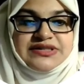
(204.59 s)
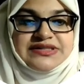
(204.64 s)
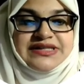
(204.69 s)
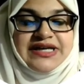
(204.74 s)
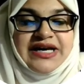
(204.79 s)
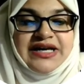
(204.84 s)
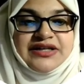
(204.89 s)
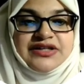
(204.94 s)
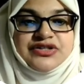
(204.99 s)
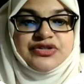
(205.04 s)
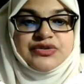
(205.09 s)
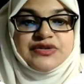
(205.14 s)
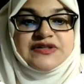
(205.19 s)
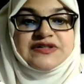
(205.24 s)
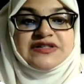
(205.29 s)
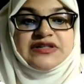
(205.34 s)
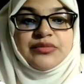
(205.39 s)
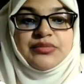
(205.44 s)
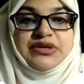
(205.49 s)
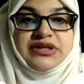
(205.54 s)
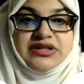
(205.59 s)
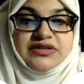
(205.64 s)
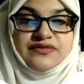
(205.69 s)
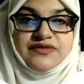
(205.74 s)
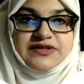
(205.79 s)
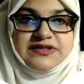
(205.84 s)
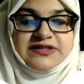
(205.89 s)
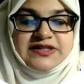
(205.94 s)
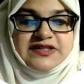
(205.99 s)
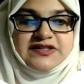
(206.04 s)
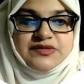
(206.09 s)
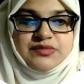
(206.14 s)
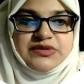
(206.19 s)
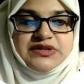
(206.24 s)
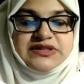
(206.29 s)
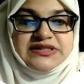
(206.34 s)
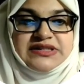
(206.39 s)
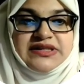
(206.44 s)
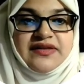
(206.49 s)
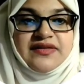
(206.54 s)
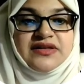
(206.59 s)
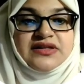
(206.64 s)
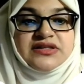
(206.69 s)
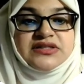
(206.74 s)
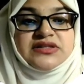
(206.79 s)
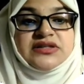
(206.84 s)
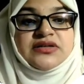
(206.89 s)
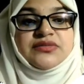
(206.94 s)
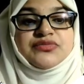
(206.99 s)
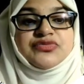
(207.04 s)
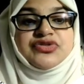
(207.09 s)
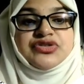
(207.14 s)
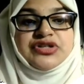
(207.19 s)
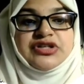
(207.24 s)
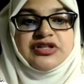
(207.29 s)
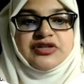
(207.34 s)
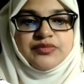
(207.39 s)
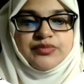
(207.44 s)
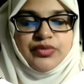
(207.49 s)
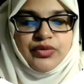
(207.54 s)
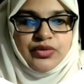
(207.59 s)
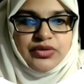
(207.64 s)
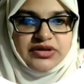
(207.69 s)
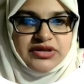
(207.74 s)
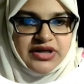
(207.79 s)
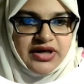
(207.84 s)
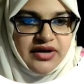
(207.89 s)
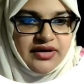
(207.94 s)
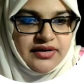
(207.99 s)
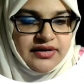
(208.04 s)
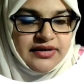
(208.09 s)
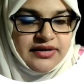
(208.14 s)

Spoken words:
added to the summative assessments in the term 3 report card.